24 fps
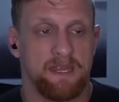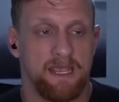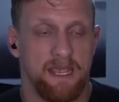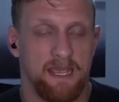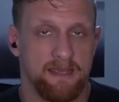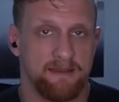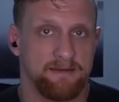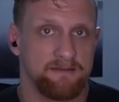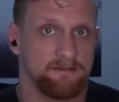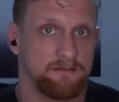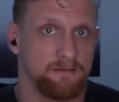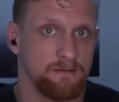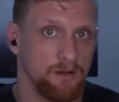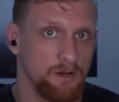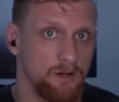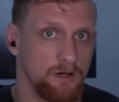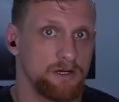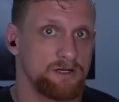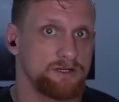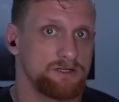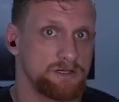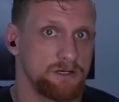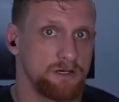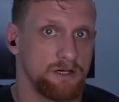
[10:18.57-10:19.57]
as
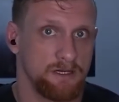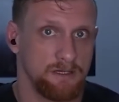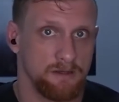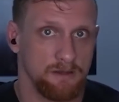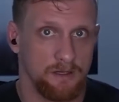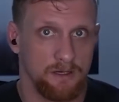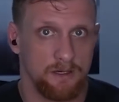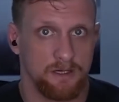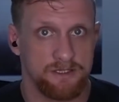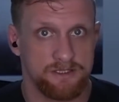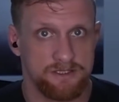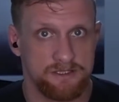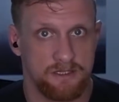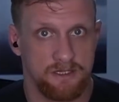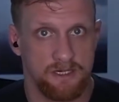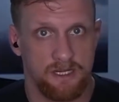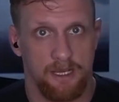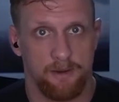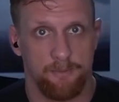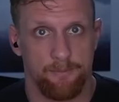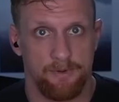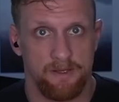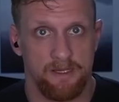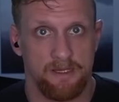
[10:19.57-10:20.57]
larger and larger
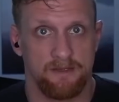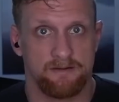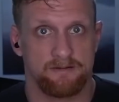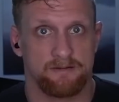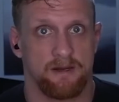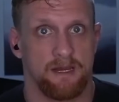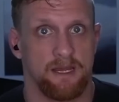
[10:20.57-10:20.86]
companies